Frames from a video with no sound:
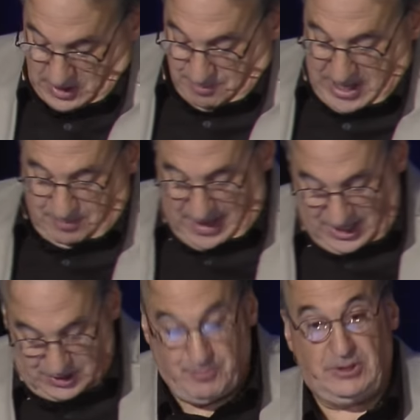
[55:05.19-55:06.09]
made
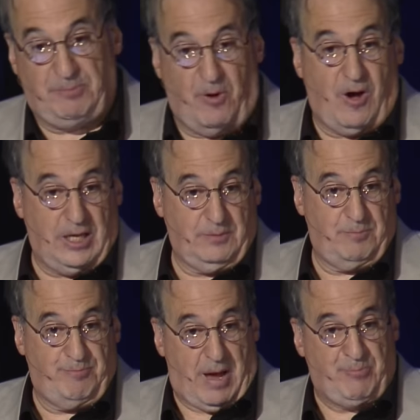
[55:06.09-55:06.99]
possible in part
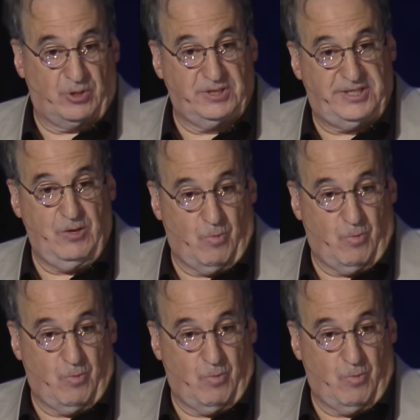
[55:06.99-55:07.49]
by Booker T.